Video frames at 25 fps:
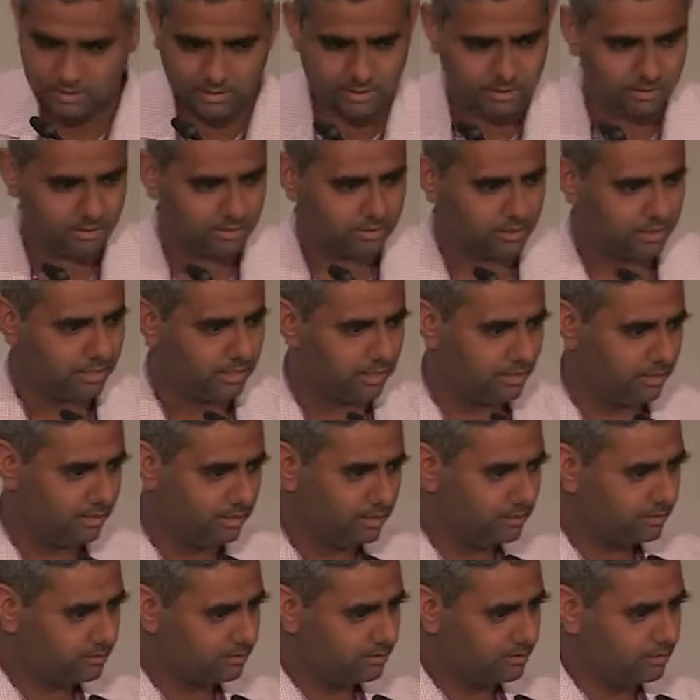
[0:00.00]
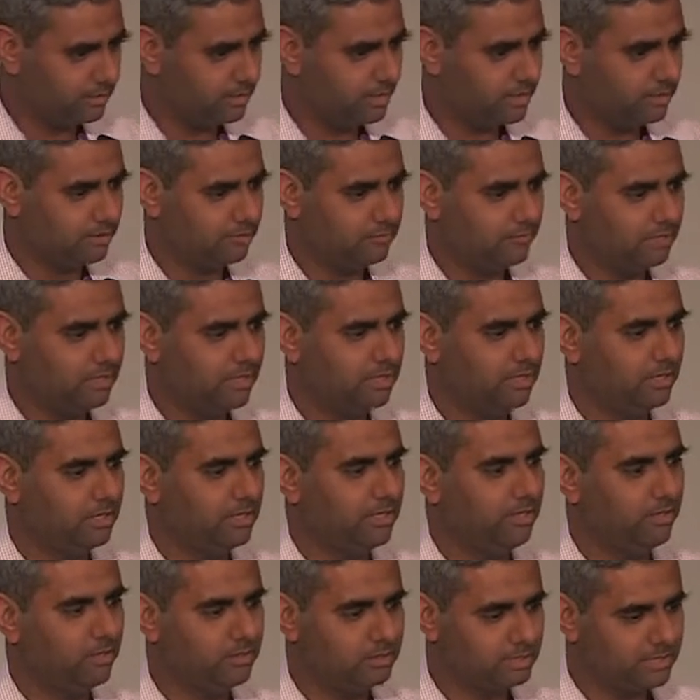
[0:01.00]
is the idea, that we are
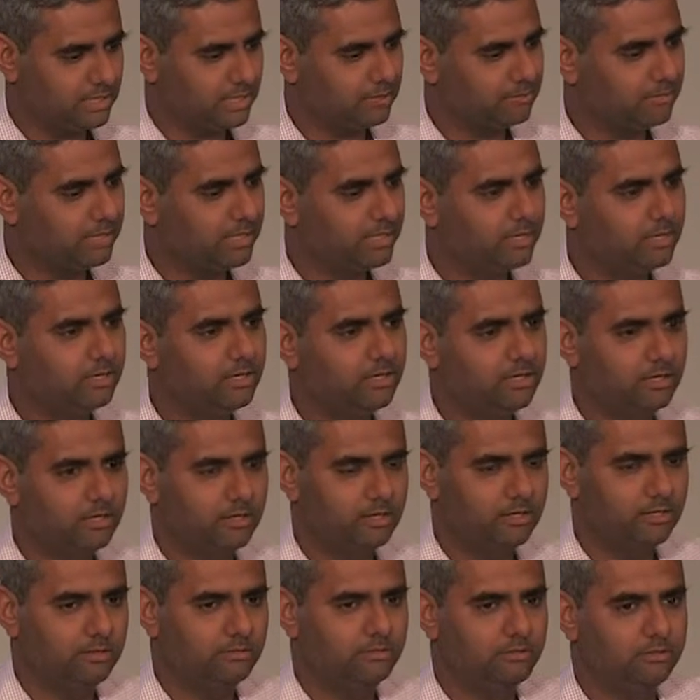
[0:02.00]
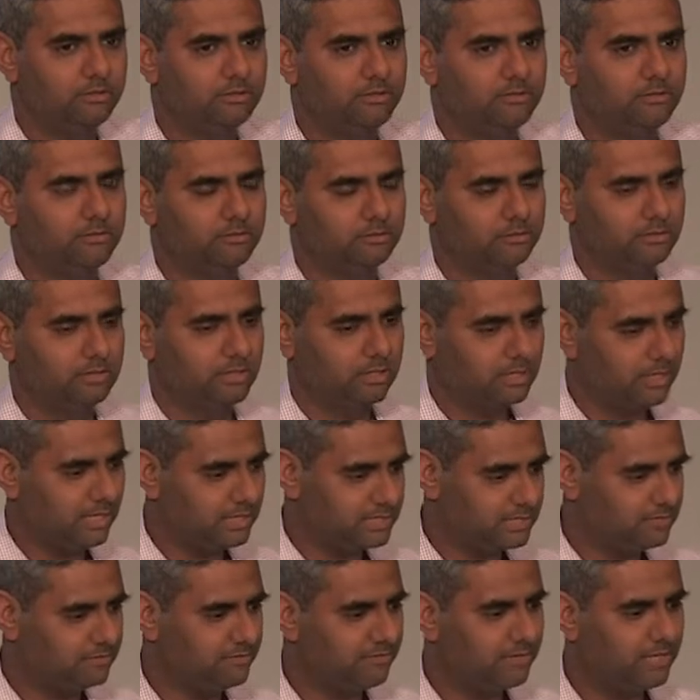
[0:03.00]
ensembling
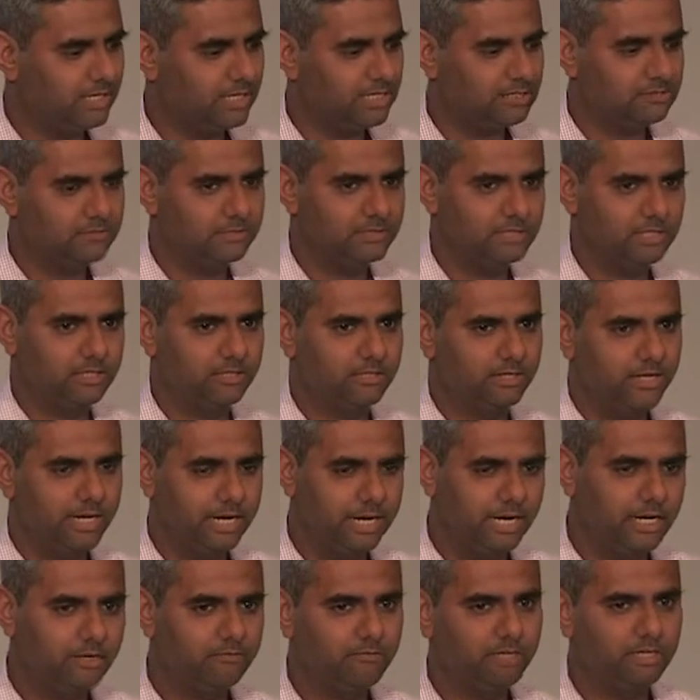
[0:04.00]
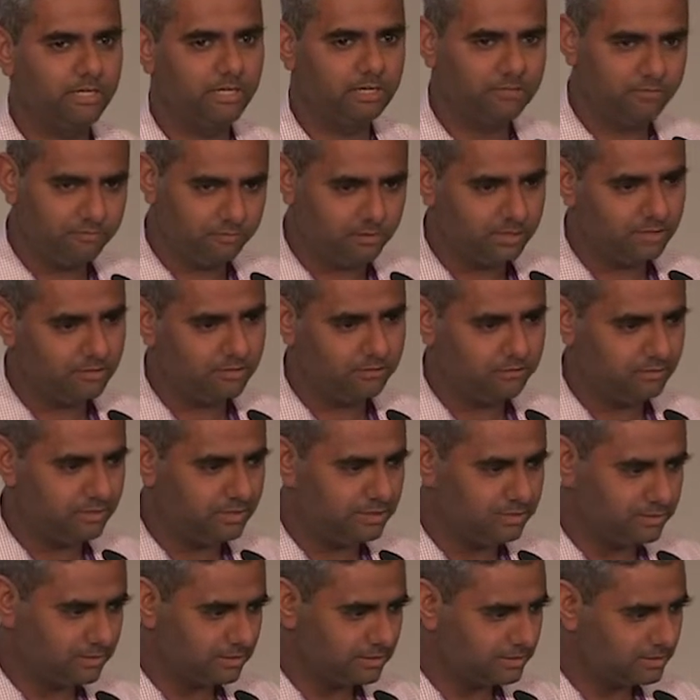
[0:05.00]
classifiers which are trained with different
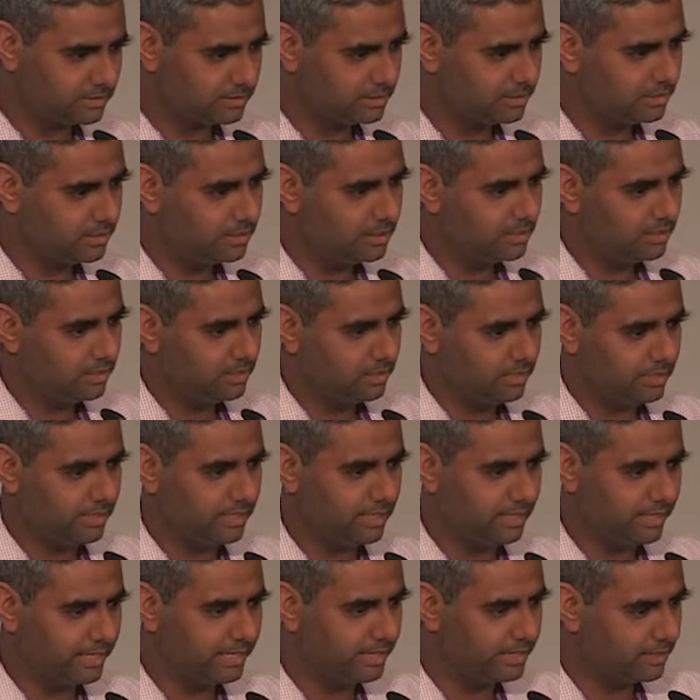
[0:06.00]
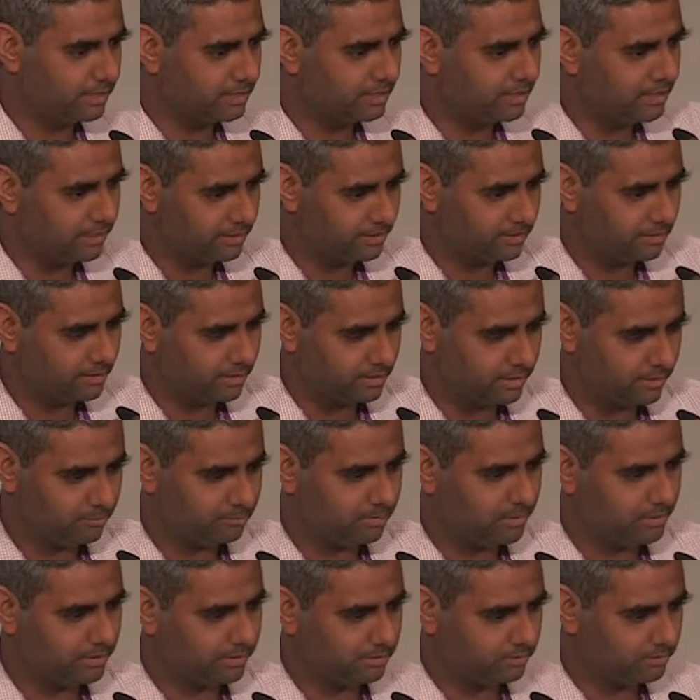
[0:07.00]
features. I'll get a
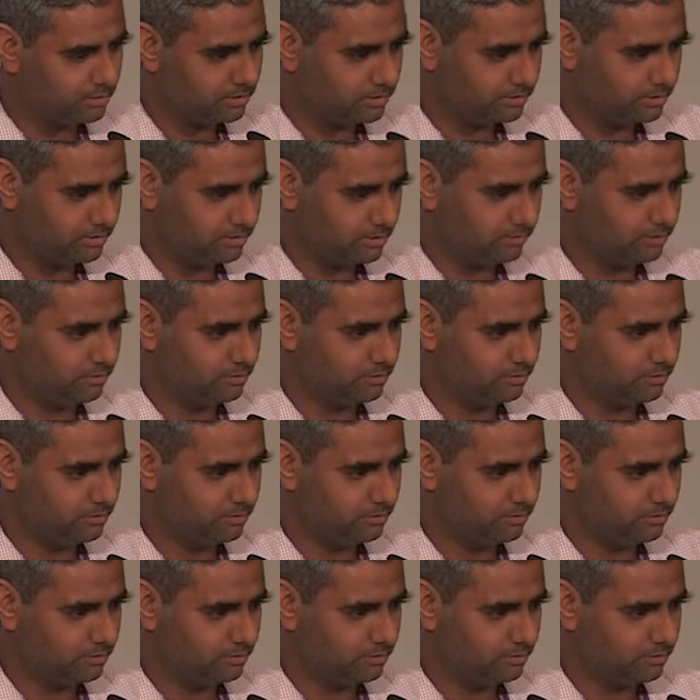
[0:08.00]
bit into the